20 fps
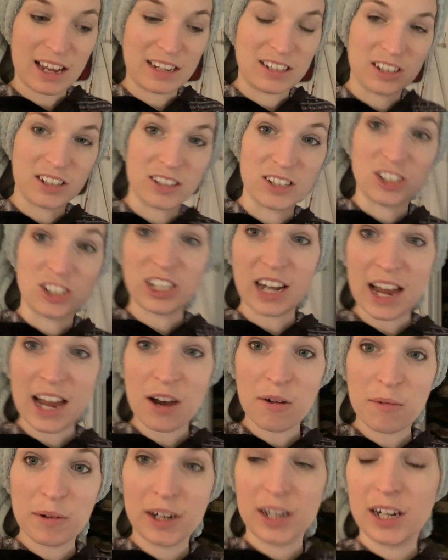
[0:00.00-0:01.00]
took a
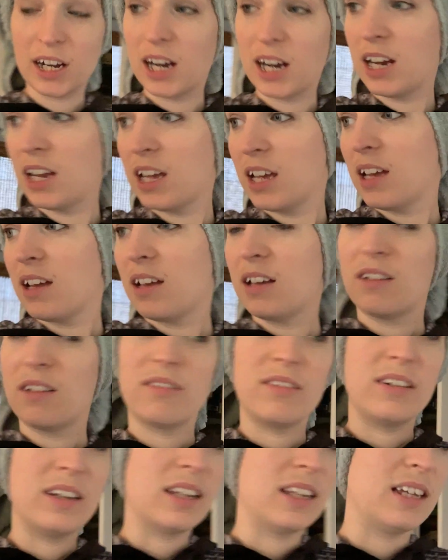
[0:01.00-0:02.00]
shower,
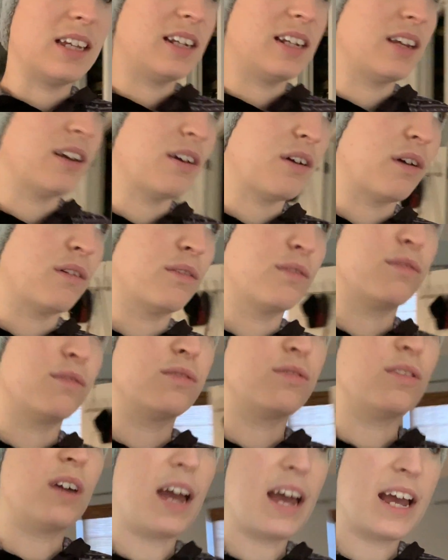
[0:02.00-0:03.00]
feeling
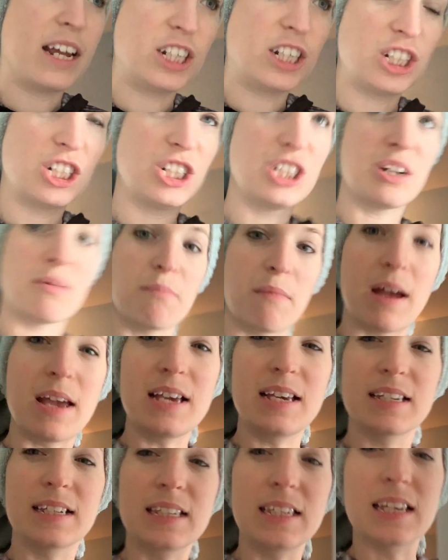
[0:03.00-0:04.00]
fresh.
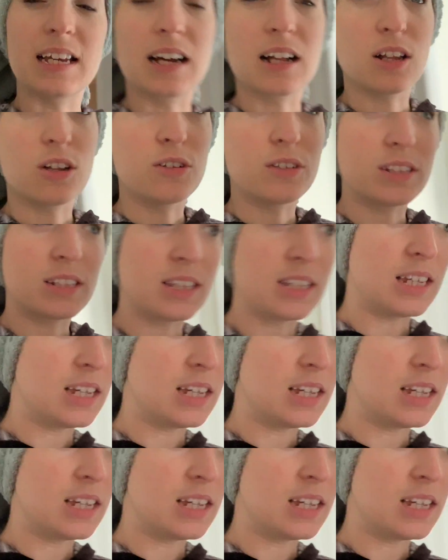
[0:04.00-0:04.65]
Micah's getting close to the